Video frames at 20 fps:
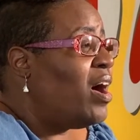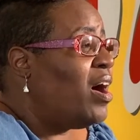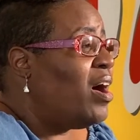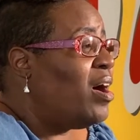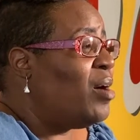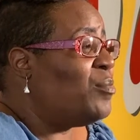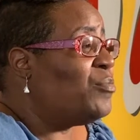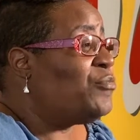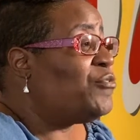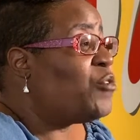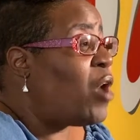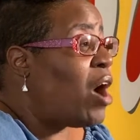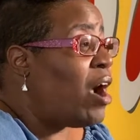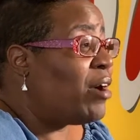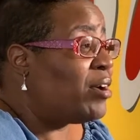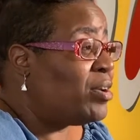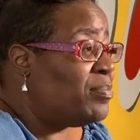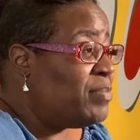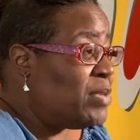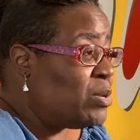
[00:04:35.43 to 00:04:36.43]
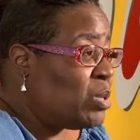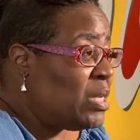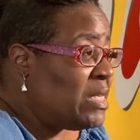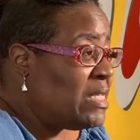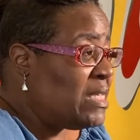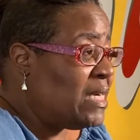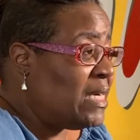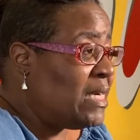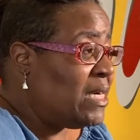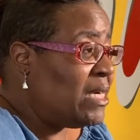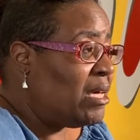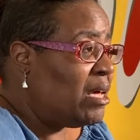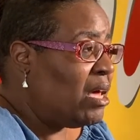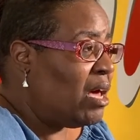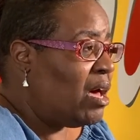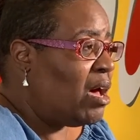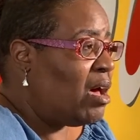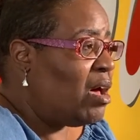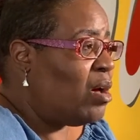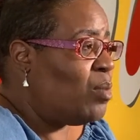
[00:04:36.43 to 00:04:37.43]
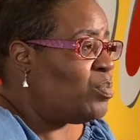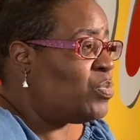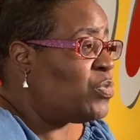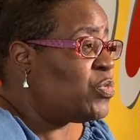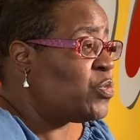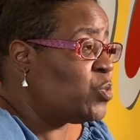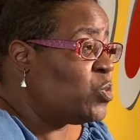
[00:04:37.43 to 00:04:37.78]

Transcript: um, for our community um,